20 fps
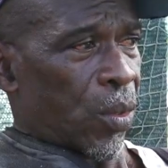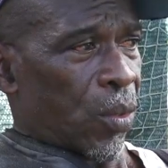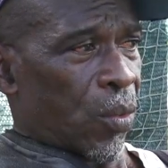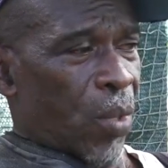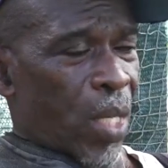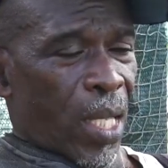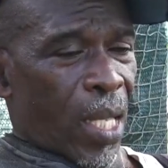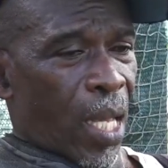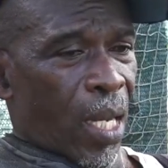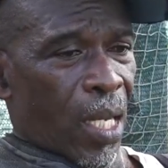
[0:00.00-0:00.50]

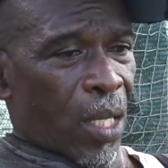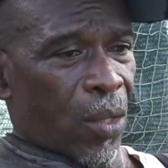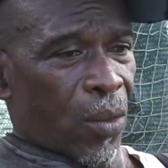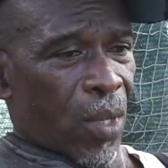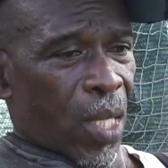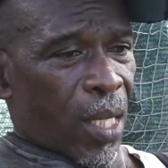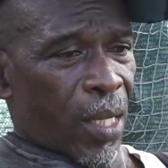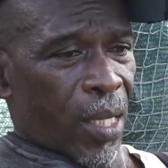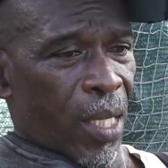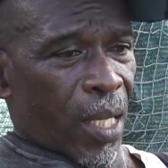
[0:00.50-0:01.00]
we cannot do
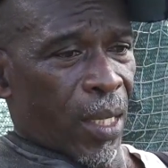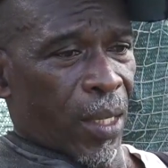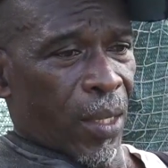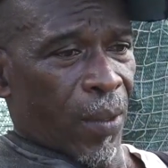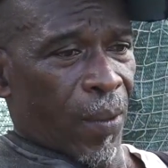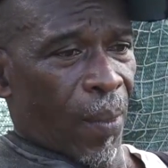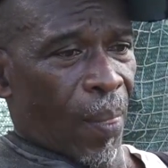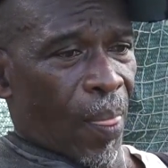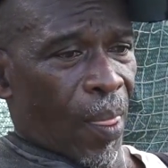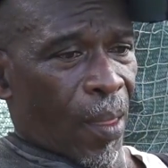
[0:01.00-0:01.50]
that yet
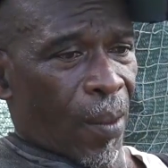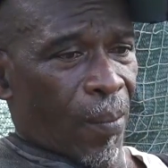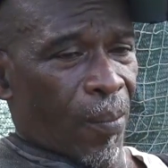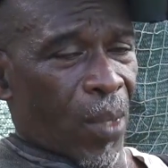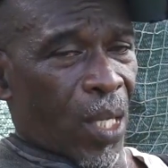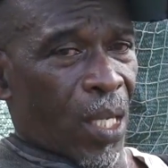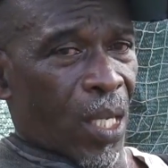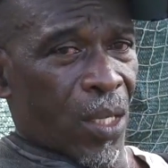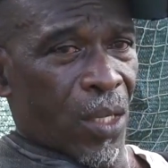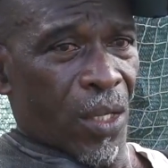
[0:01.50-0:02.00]

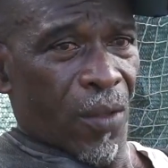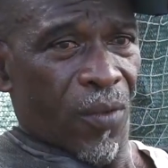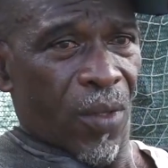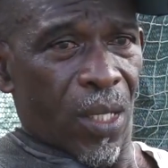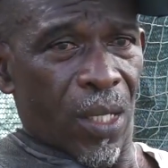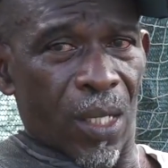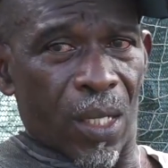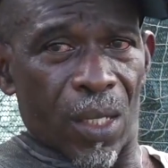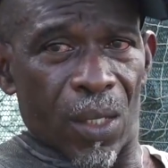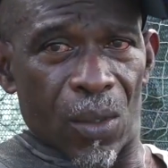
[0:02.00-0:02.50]
because of
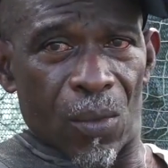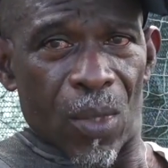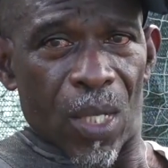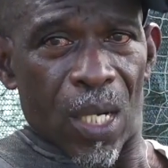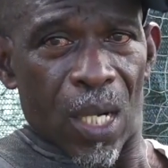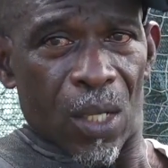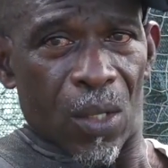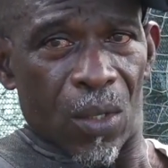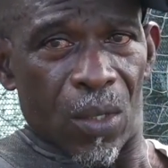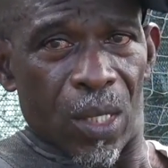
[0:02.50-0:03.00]
the
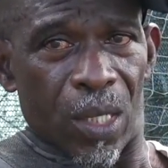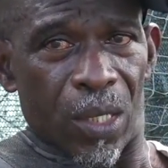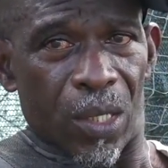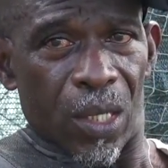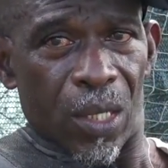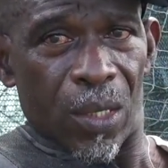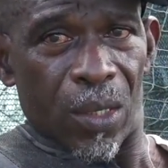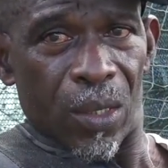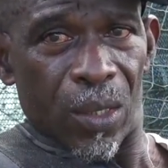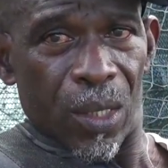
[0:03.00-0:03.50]
weather
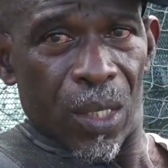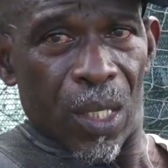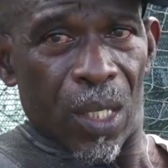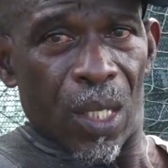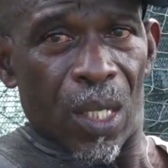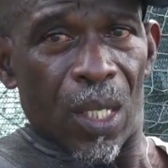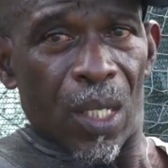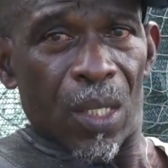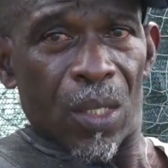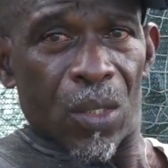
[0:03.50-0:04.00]
condition.
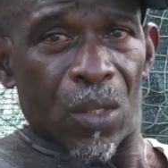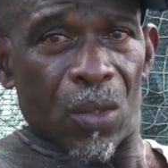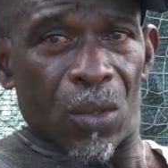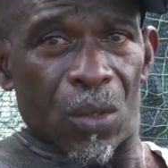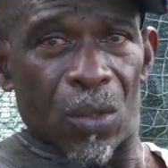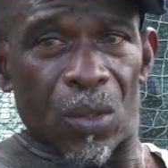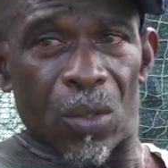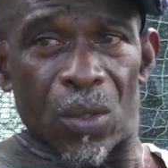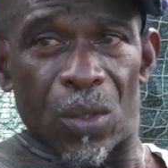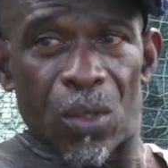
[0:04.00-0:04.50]

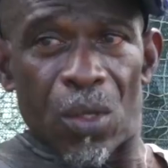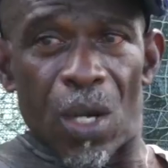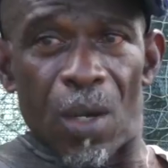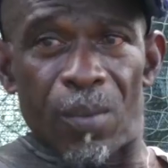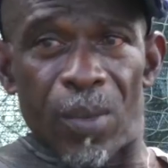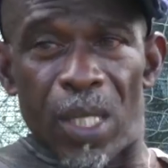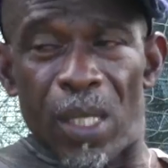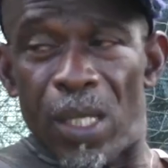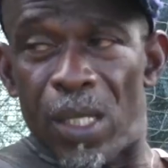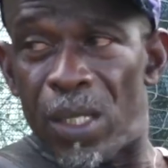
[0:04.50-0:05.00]
So
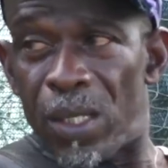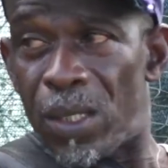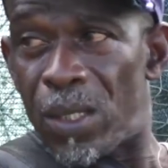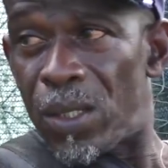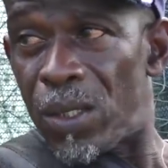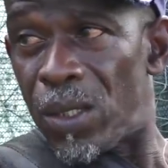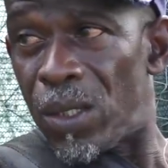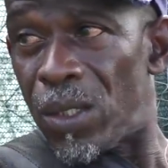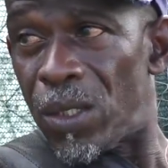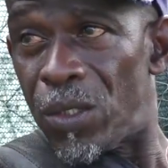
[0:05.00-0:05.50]
come the
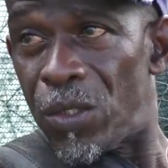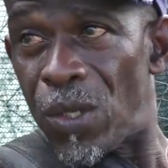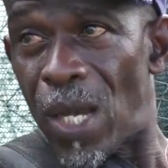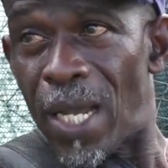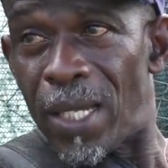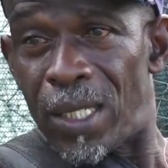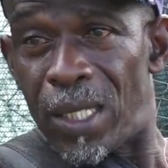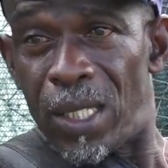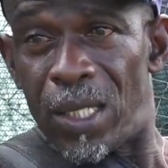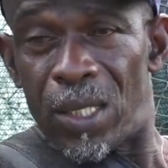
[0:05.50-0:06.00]

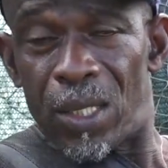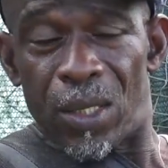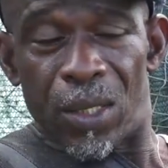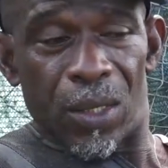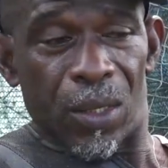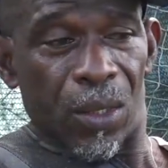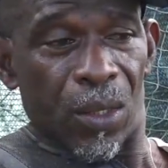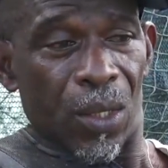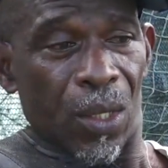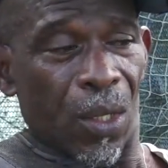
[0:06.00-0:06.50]
dry season,
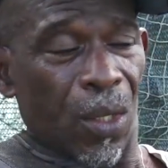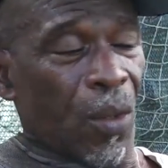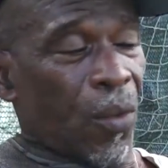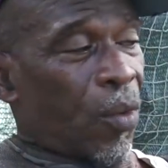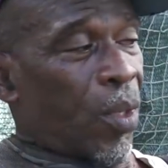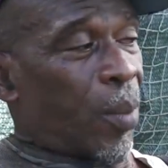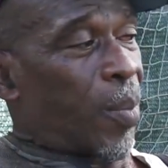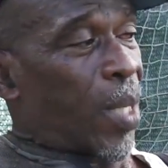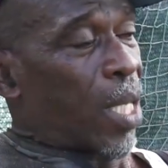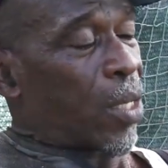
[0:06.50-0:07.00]

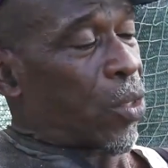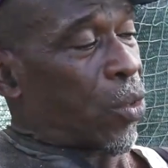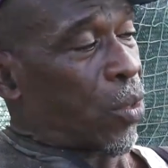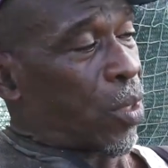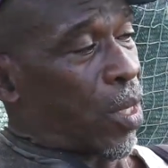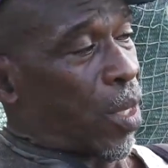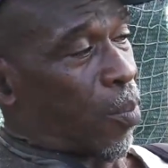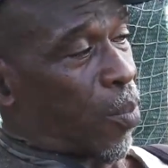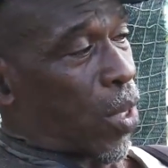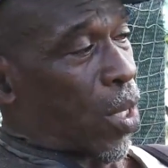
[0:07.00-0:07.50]
we plan to
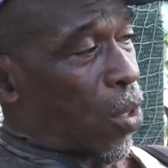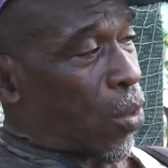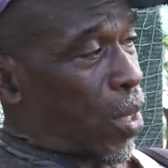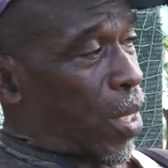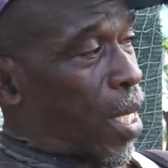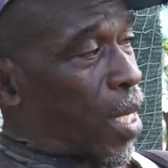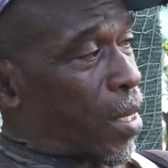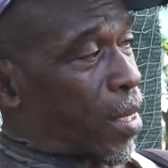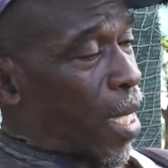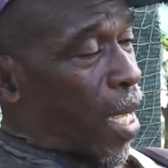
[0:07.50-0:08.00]
deploy
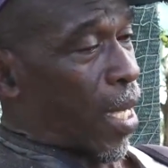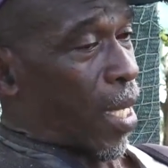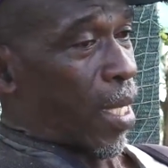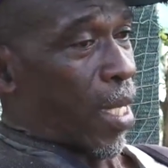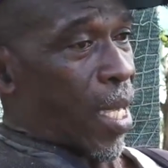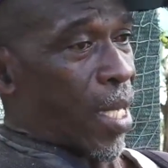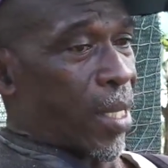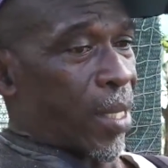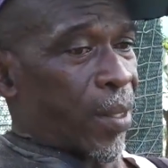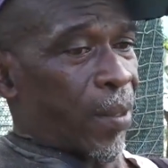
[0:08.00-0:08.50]
the entire
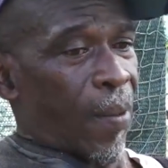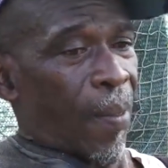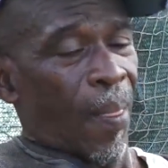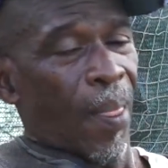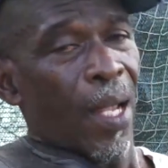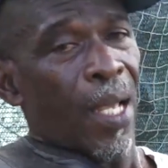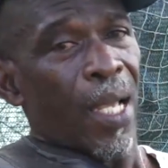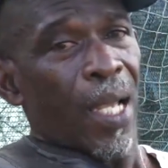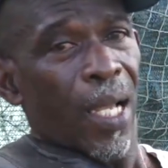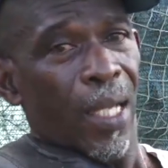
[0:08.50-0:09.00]
land
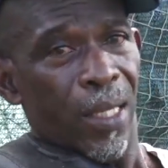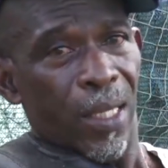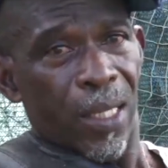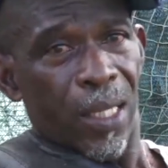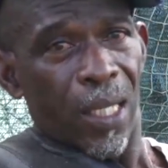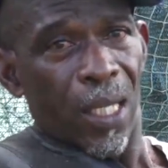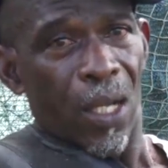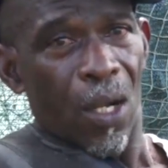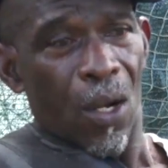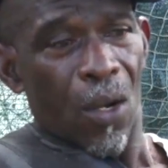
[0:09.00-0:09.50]
and
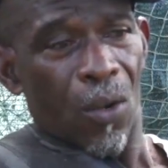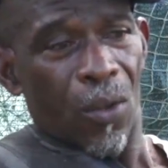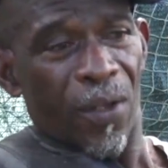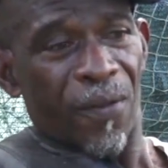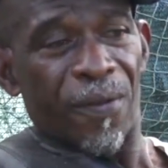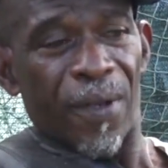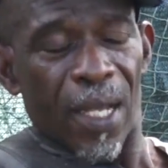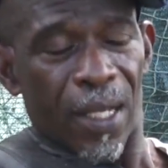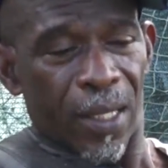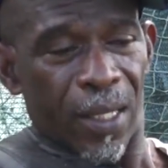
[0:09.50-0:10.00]
see how
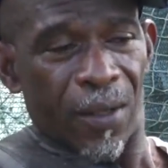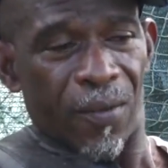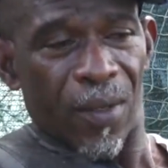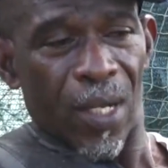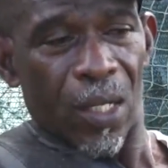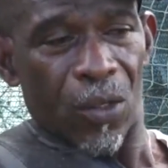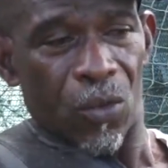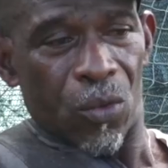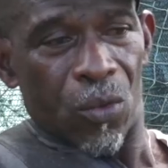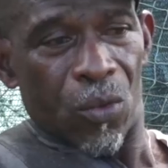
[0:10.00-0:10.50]
effective
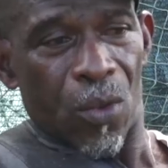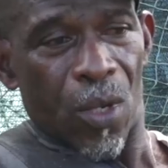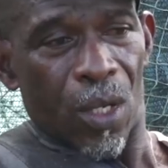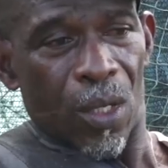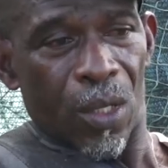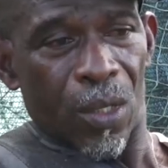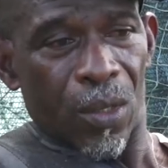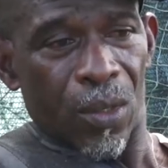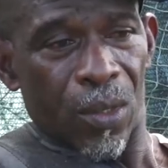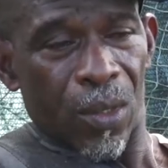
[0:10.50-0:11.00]
that will
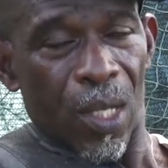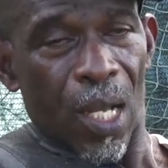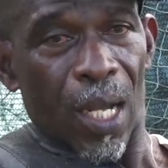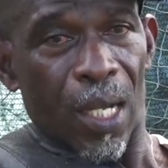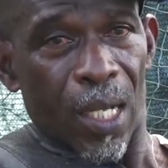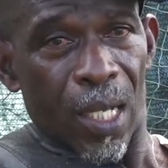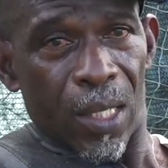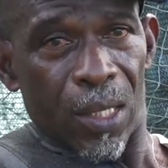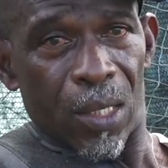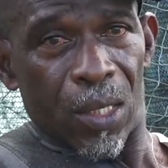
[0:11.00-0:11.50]
work
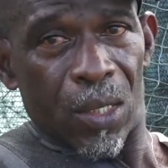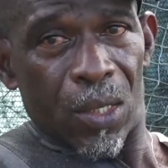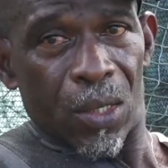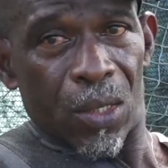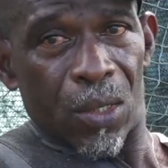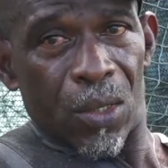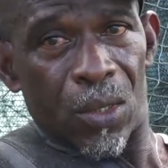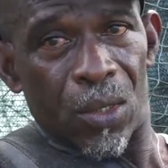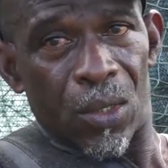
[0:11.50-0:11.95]
against